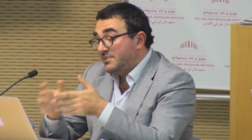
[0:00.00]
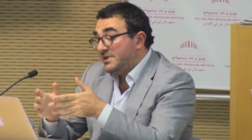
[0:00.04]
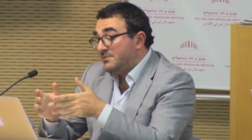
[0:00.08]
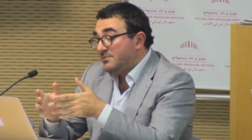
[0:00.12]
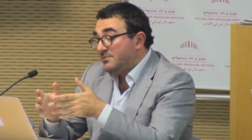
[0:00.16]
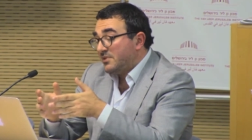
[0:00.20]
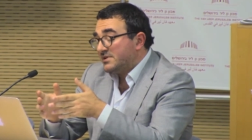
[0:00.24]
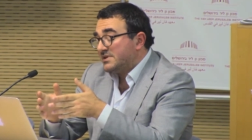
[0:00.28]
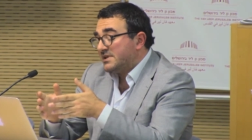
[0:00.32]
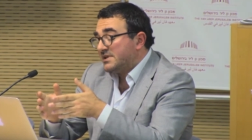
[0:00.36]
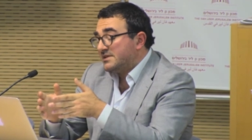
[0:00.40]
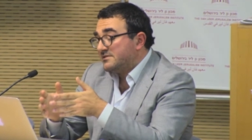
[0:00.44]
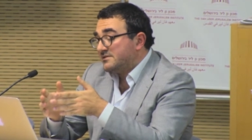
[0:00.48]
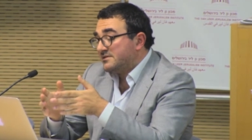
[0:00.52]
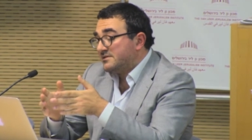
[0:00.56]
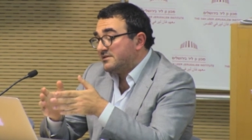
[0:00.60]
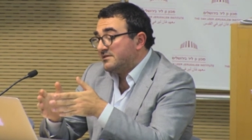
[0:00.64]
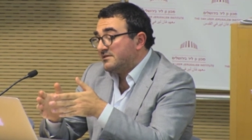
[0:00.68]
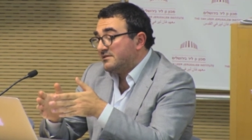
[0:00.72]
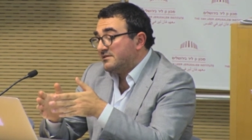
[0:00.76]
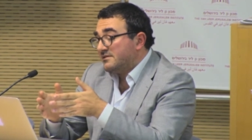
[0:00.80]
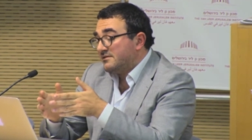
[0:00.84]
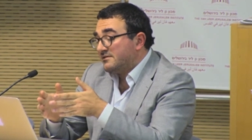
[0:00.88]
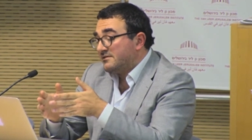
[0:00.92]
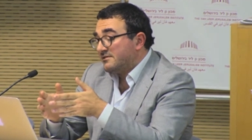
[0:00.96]
people that
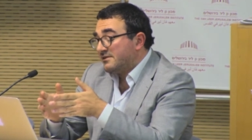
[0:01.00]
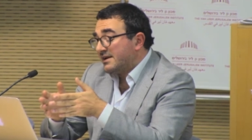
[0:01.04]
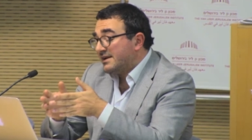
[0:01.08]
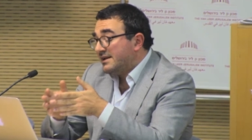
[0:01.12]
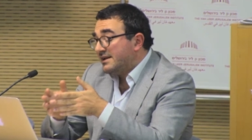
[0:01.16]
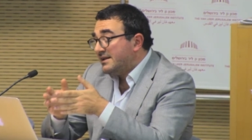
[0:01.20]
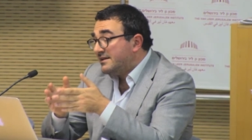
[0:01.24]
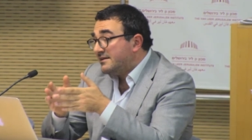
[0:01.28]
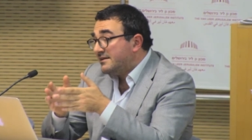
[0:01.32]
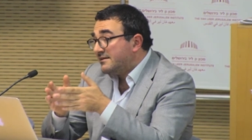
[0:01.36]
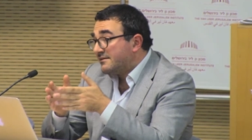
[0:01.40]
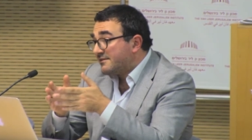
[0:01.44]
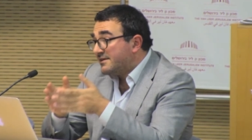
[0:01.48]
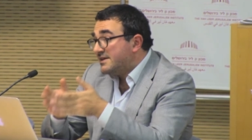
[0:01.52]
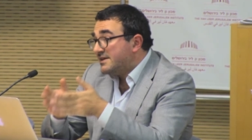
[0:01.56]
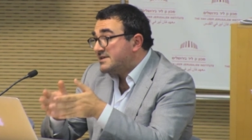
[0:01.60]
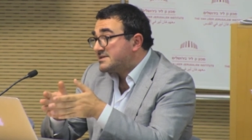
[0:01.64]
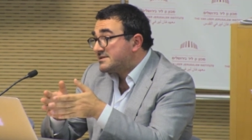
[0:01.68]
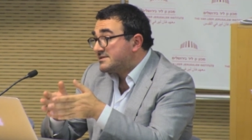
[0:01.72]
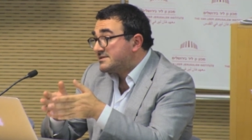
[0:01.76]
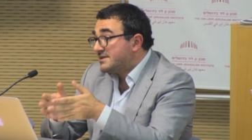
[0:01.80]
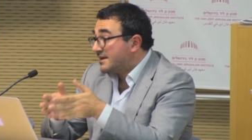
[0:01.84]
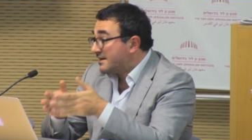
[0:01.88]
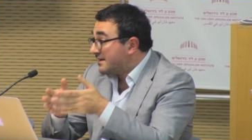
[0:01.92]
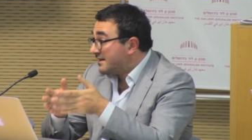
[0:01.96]
really
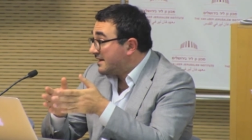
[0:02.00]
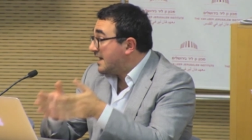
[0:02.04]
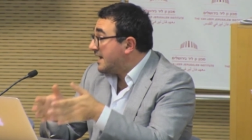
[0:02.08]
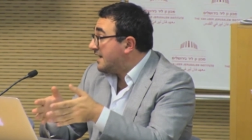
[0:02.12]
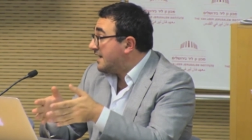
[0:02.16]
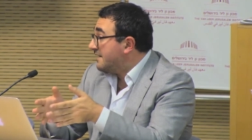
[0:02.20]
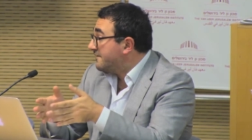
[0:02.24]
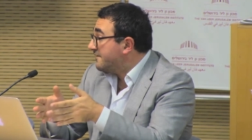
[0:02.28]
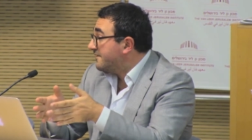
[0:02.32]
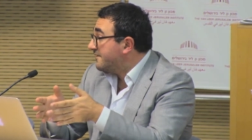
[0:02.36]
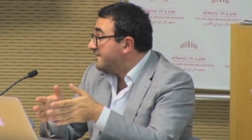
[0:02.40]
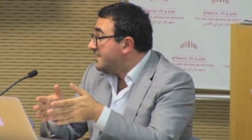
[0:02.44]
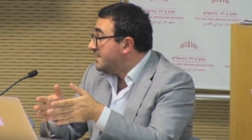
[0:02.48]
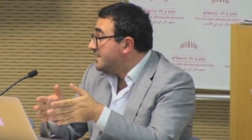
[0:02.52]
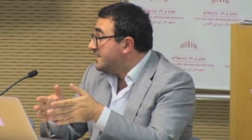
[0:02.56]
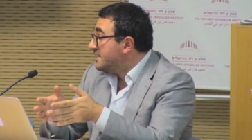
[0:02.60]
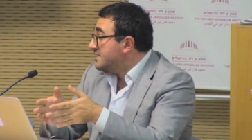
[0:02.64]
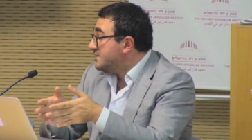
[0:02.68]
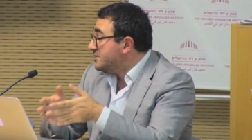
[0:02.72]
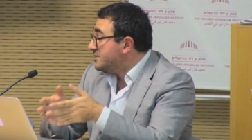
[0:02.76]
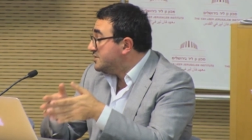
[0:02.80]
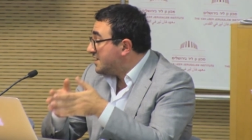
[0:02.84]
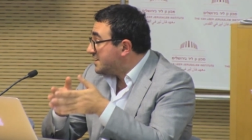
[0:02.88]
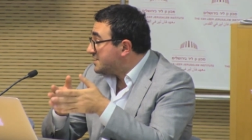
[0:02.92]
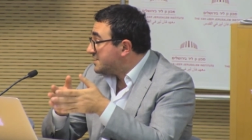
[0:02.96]
risk their life
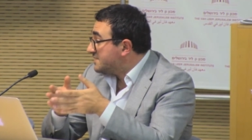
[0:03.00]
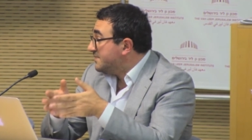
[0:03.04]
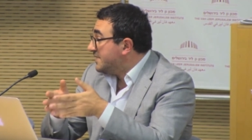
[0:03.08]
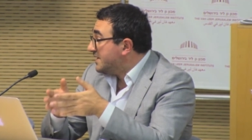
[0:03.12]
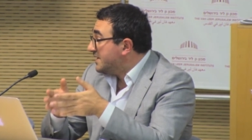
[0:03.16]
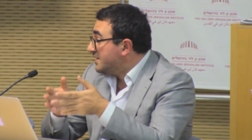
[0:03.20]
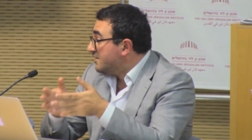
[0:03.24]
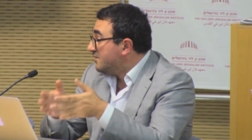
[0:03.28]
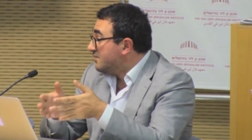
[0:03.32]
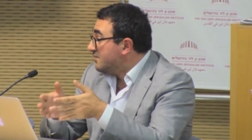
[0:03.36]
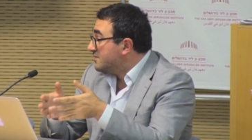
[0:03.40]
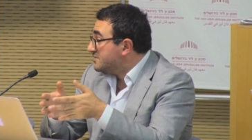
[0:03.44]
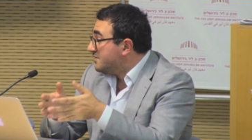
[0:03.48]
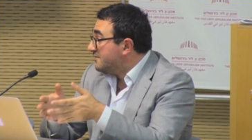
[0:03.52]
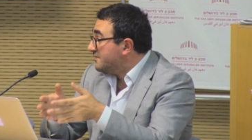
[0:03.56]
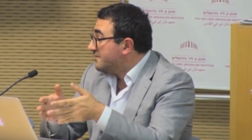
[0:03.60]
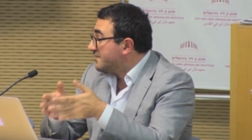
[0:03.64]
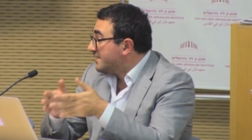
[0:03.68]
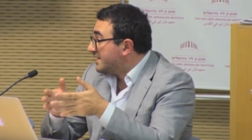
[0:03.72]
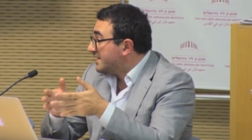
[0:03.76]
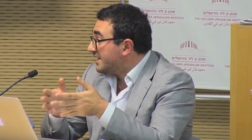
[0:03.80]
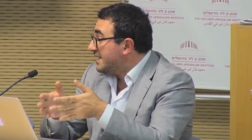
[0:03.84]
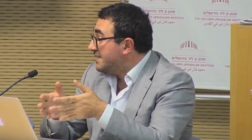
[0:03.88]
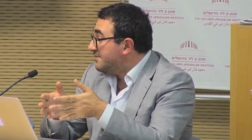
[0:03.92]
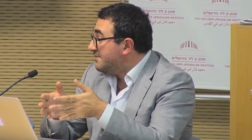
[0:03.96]
just because
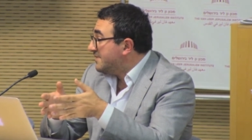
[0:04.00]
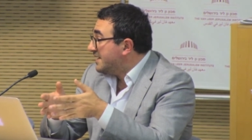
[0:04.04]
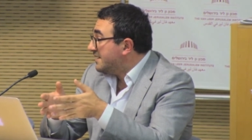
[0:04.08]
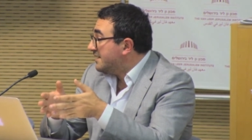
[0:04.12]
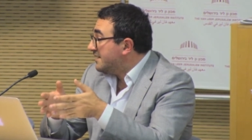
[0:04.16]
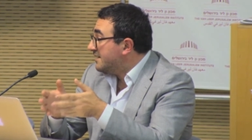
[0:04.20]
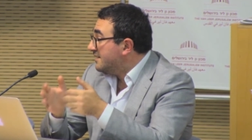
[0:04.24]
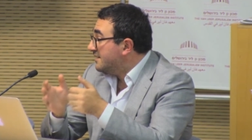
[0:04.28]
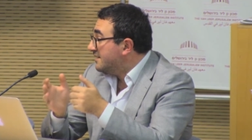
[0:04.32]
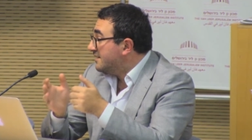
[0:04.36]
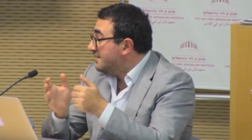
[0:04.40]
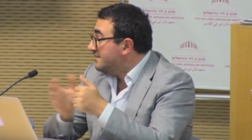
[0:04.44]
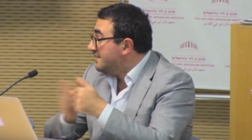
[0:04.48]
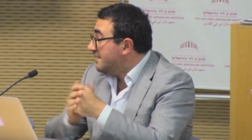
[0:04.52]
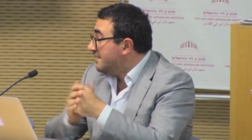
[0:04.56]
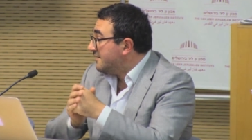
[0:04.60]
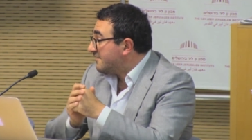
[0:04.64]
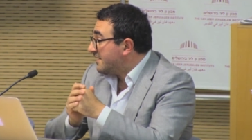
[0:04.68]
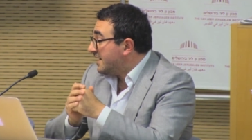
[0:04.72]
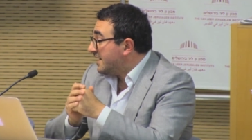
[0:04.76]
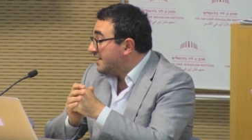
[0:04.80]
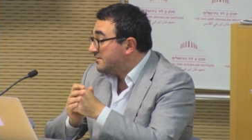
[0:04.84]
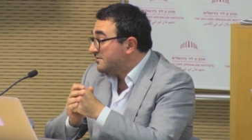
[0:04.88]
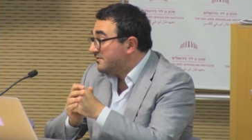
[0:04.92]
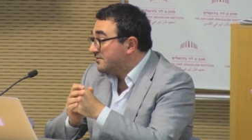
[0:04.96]
of claiming their
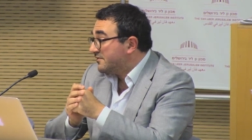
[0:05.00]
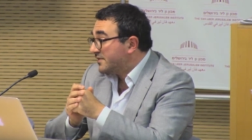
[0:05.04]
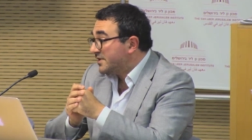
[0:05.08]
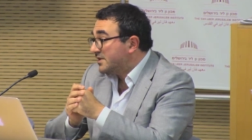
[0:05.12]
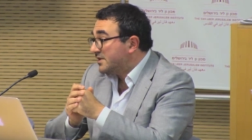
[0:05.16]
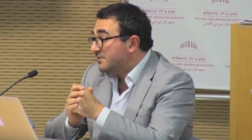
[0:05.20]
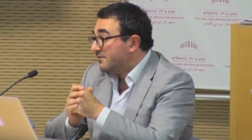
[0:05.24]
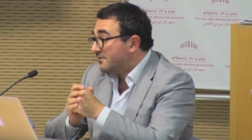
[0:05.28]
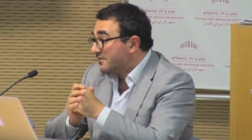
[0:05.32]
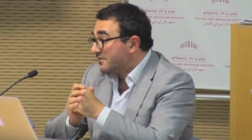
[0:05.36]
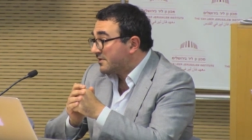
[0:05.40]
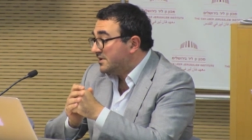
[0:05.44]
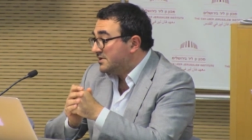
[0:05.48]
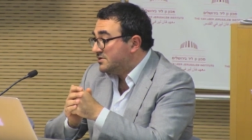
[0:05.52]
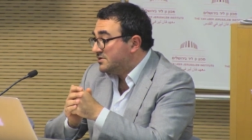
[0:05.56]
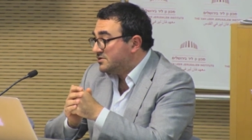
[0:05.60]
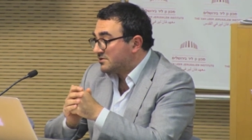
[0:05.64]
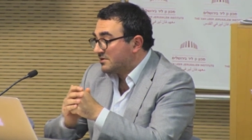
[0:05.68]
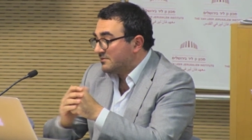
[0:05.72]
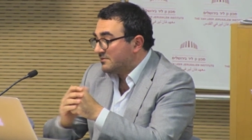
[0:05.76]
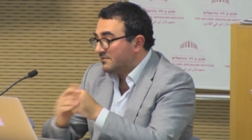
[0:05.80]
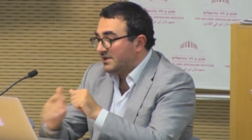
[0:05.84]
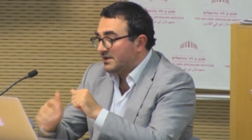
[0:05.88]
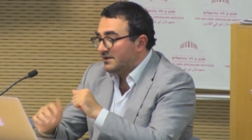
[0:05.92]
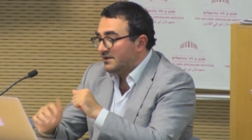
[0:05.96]
right to freedom of
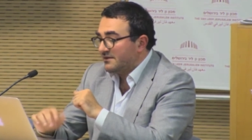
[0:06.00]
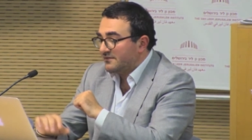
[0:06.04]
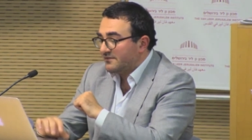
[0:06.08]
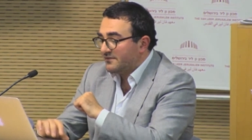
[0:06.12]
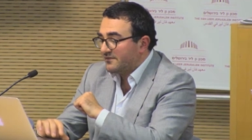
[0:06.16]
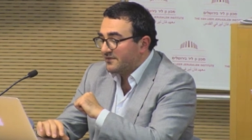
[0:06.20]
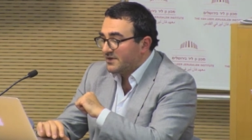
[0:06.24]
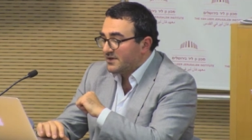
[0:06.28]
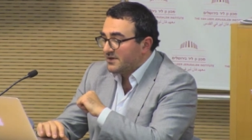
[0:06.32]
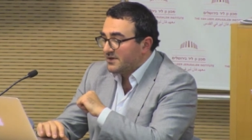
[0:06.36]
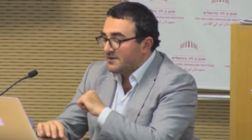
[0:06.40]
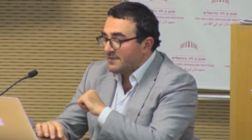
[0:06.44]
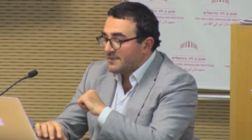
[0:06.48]
religion or belief.